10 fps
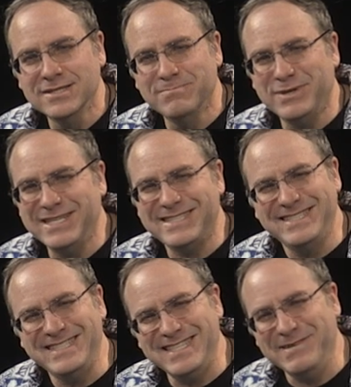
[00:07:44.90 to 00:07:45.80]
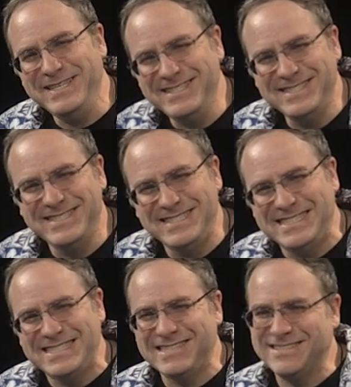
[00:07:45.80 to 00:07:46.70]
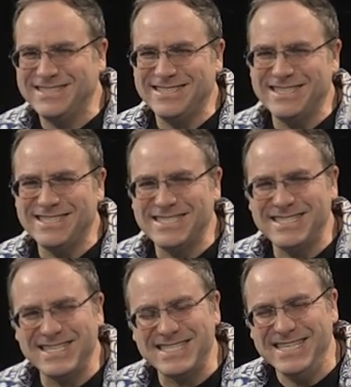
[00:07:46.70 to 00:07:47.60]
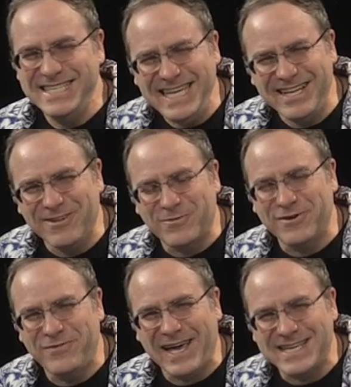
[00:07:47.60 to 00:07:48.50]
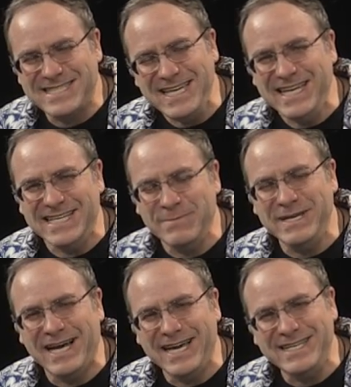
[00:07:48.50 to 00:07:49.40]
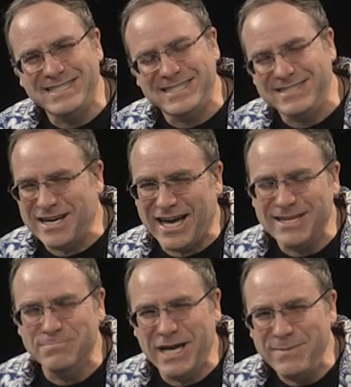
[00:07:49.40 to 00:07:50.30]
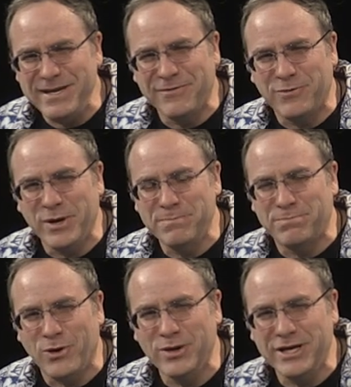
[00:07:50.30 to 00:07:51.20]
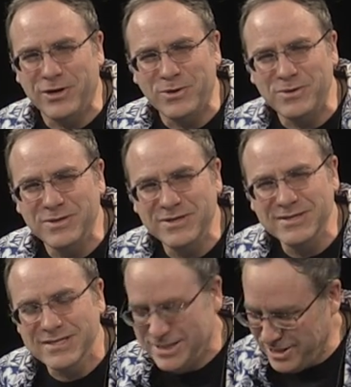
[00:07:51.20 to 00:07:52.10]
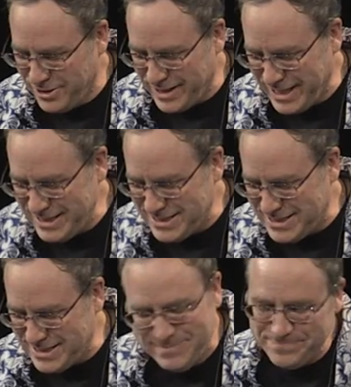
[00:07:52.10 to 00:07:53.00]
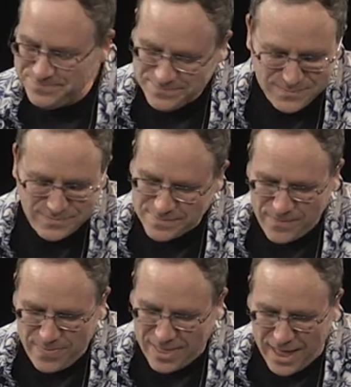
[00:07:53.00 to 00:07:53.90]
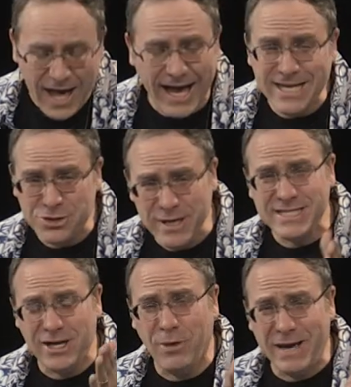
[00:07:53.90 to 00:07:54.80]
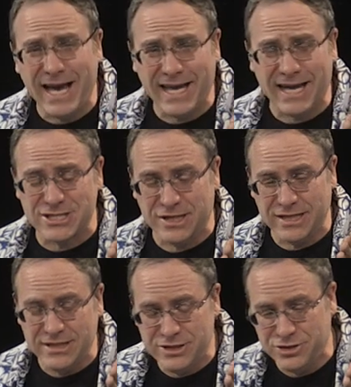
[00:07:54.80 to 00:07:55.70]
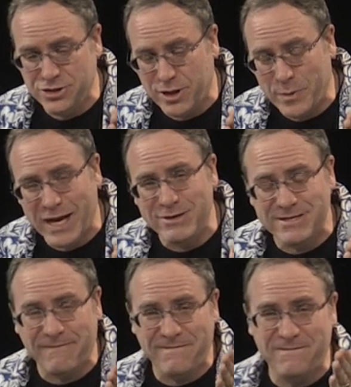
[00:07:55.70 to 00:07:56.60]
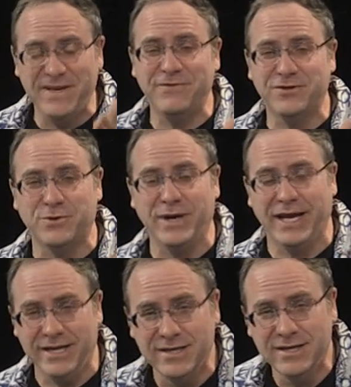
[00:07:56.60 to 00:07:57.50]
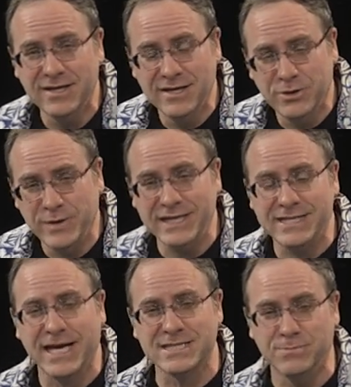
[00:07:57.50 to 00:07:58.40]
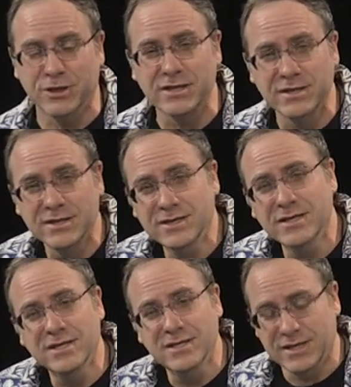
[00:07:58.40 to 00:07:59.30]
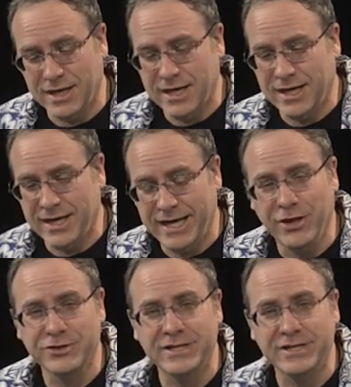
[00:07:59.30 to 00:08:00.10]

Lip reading: but I mean, it's a needle for a vaccine. I mean, I could maybe avoid polio. You know, I did. I can trace it all back, actually, to when I was in fifth grade. We had a textbook, health